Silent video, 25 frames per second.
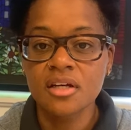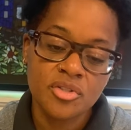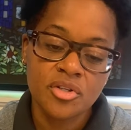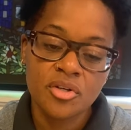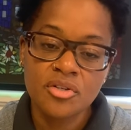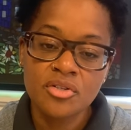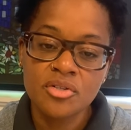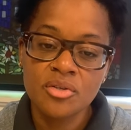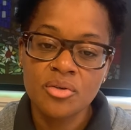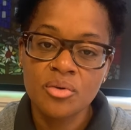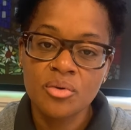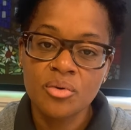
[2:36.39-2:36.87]

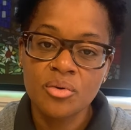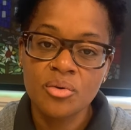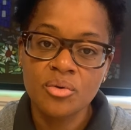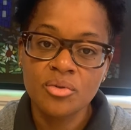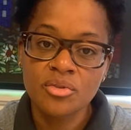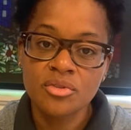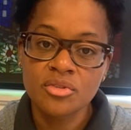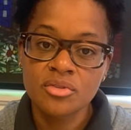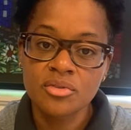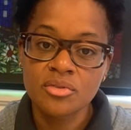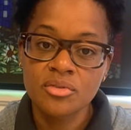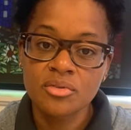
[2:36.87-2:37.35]
Also cool
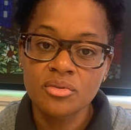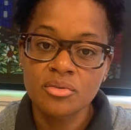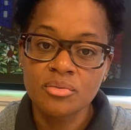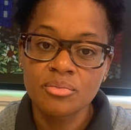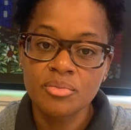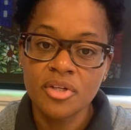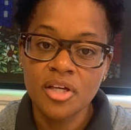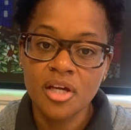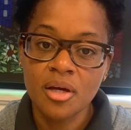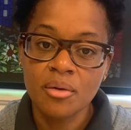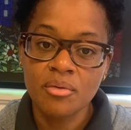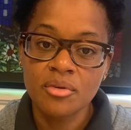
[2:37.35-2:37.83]
to
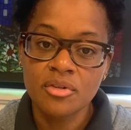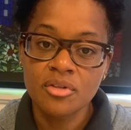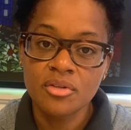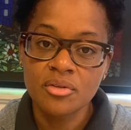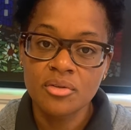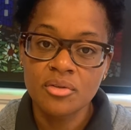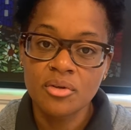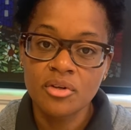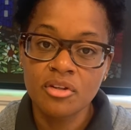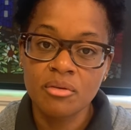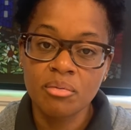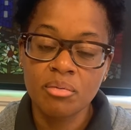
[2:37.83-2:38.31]
be able
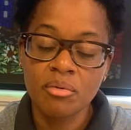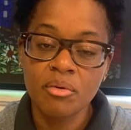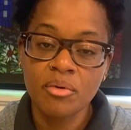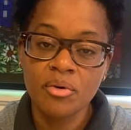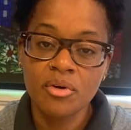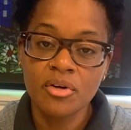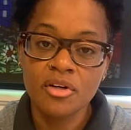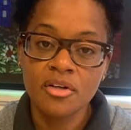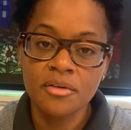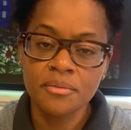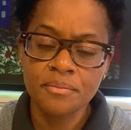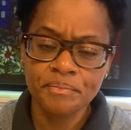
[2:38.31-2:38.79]
to
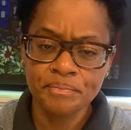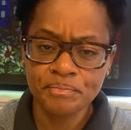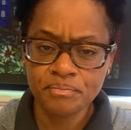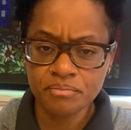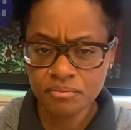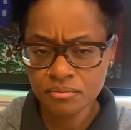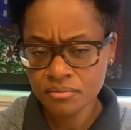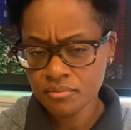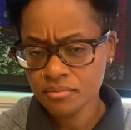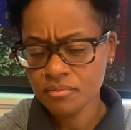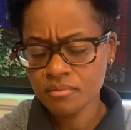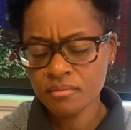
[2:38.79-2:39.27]
explore
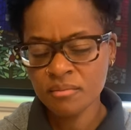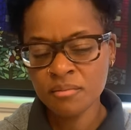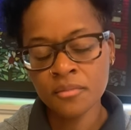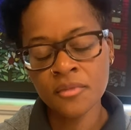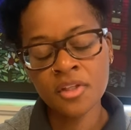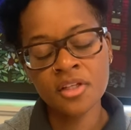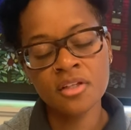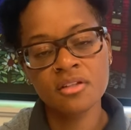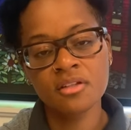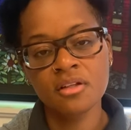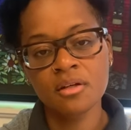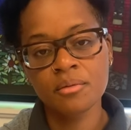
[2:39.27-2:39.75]

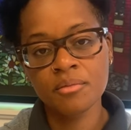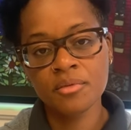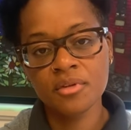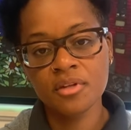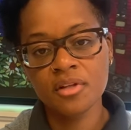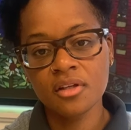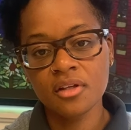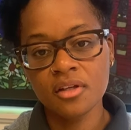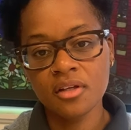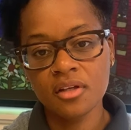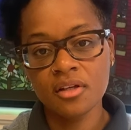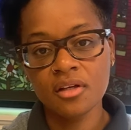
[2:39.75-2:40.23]
some of
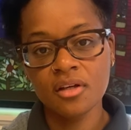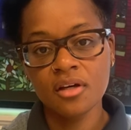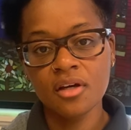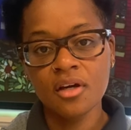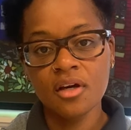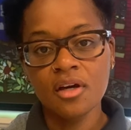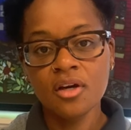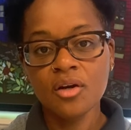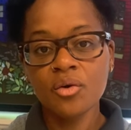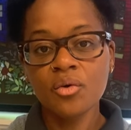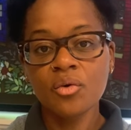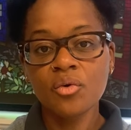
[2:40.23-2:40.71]
the
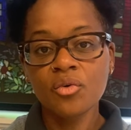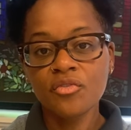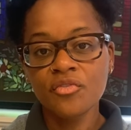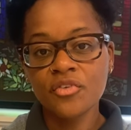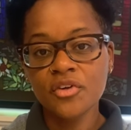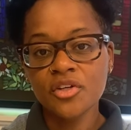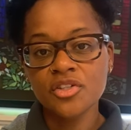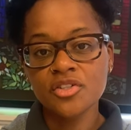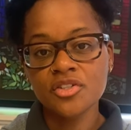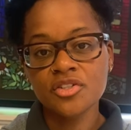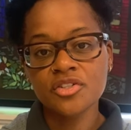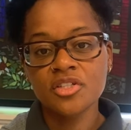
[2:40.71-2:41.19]
cool
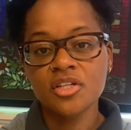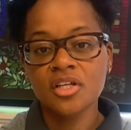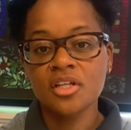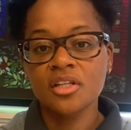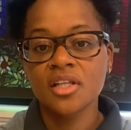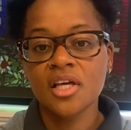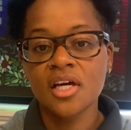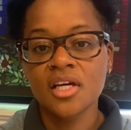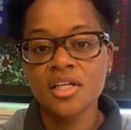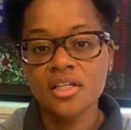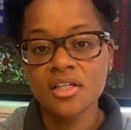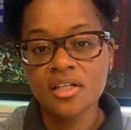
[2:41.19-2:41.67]
features in
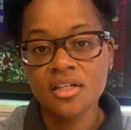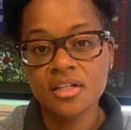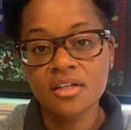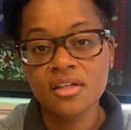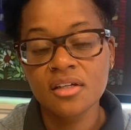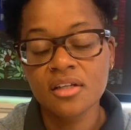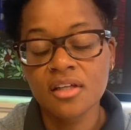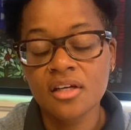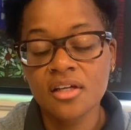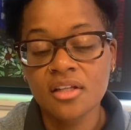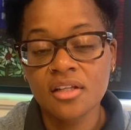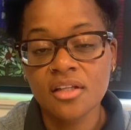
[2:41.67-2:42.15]

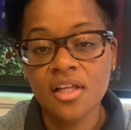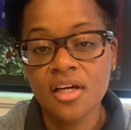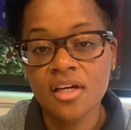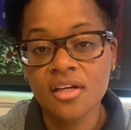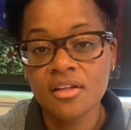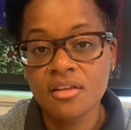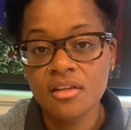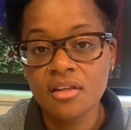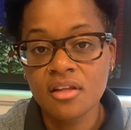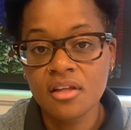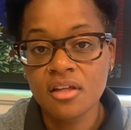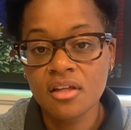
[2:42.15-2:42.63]
Atlanta,
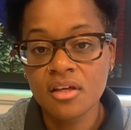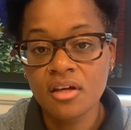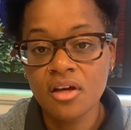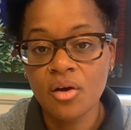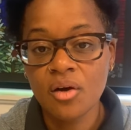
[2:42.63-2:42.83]
like the